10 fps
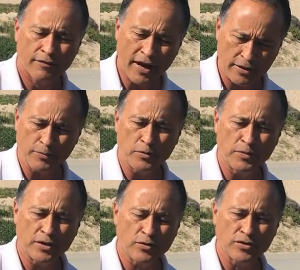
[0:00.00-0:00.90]
valuable
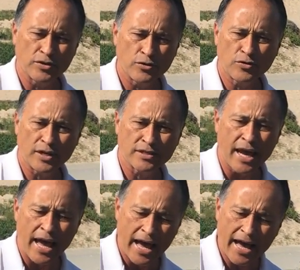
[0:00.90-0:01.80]
minerals and nutrients
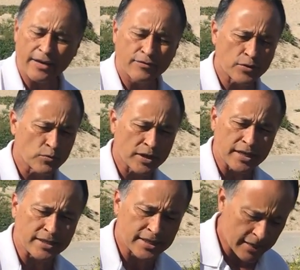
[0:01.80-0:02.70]
out of the
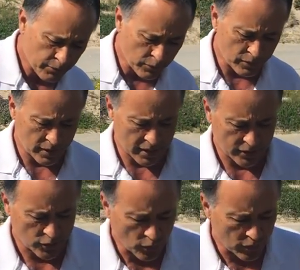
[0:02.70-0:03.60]
really deep
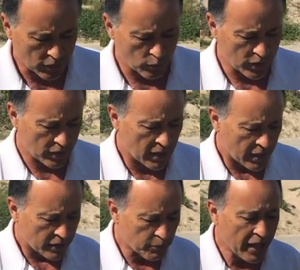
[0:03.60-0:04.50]
uh, soil where
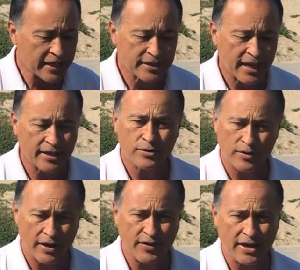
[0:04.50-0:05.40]
the plants can't,
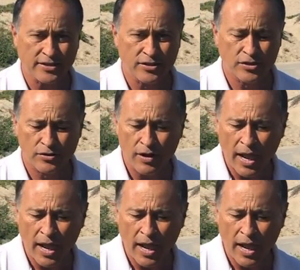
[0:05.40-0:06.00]
don't have access to.